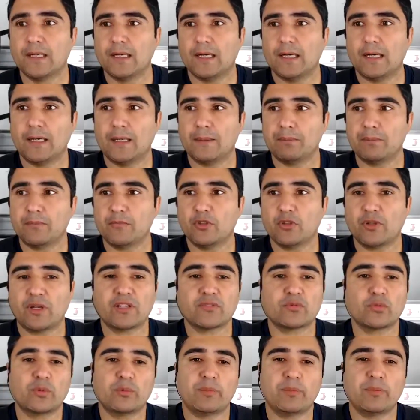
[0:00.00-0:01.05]

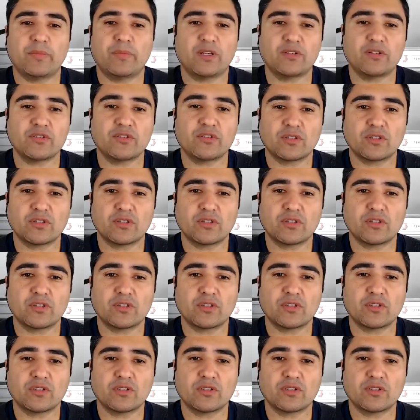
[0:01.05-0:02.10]
As we mentioned, that
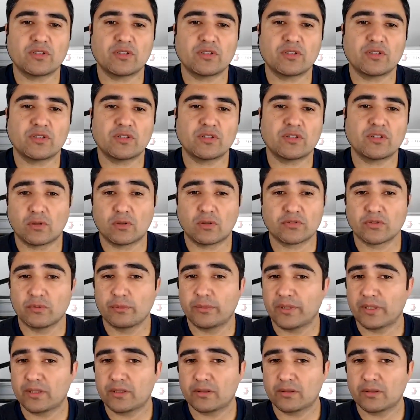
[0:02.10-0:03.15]
RPM is also a
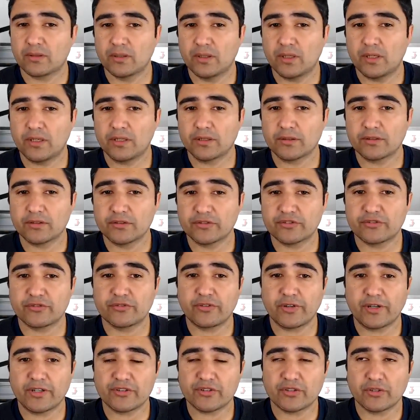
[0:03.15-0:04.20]
big
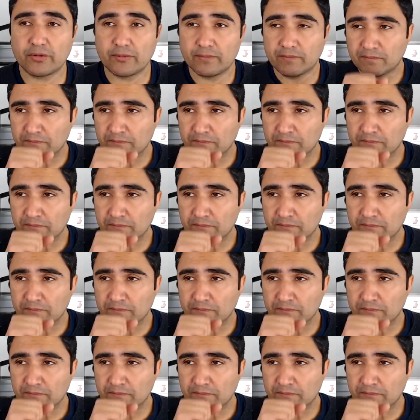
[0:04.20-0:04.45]
consideration.